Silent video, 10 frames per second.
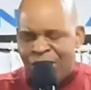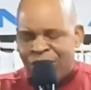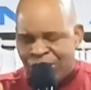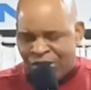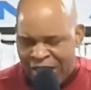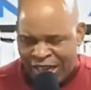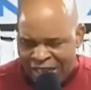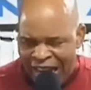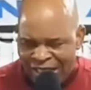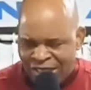
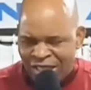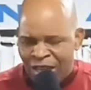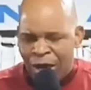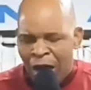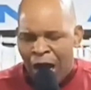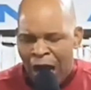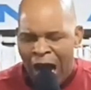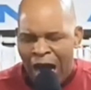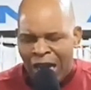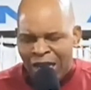sickness,
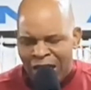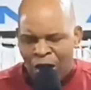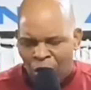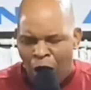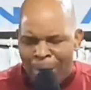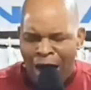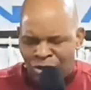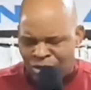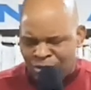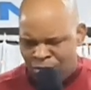Ah, come
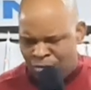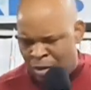out.